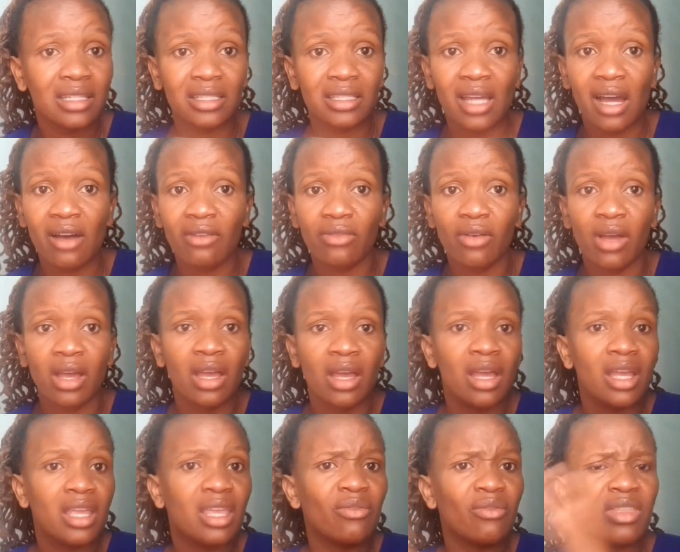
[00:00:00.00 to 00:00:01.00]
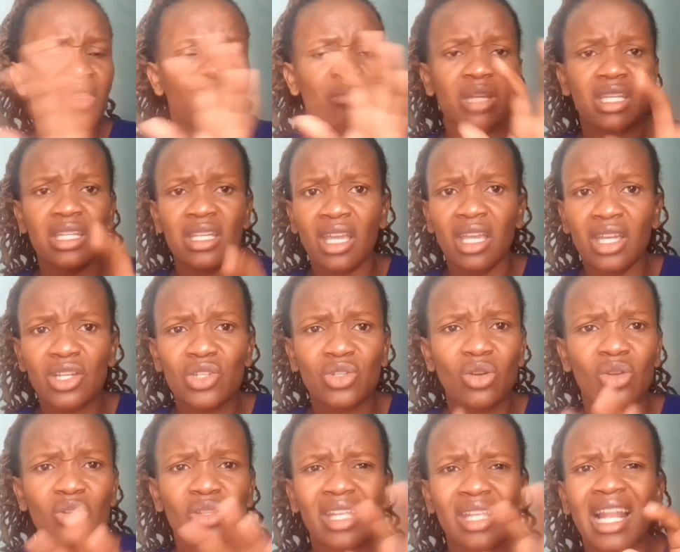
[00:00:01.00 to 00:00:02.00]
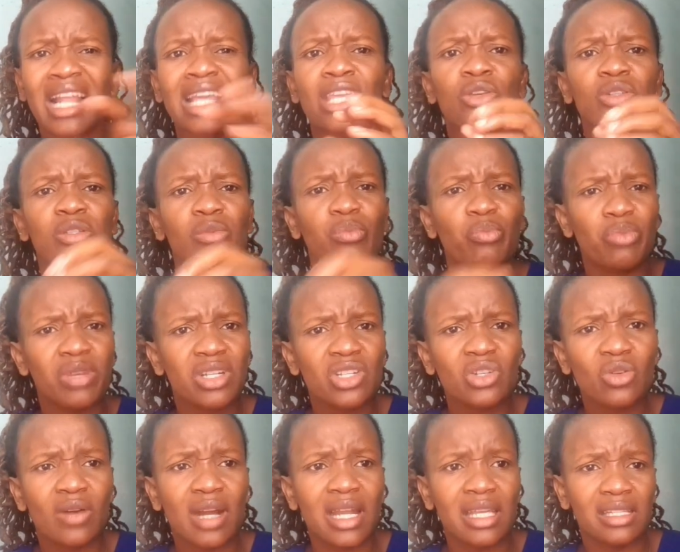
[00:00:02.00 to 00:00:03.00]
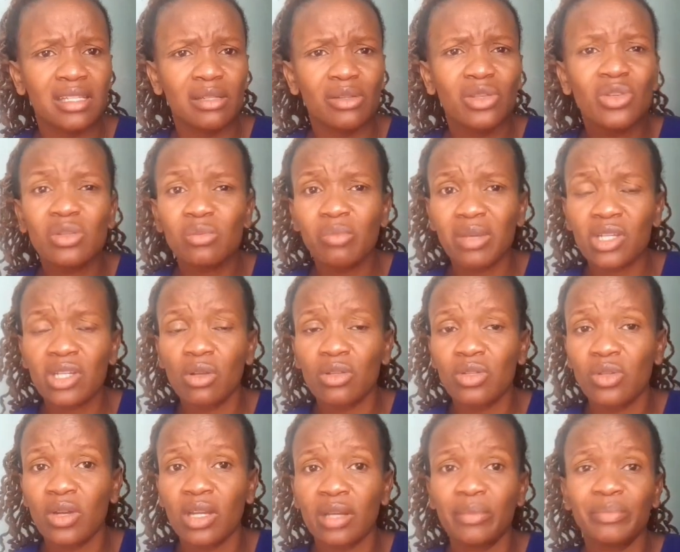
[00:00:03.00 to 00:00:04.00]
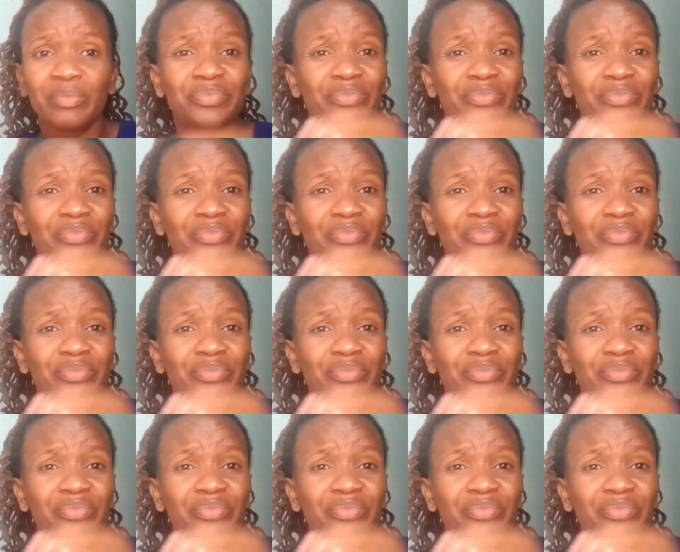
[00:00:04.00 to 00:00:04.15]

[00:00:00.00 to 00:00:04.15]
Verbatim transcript: stuff giving them medications like you're specialized you're special sorry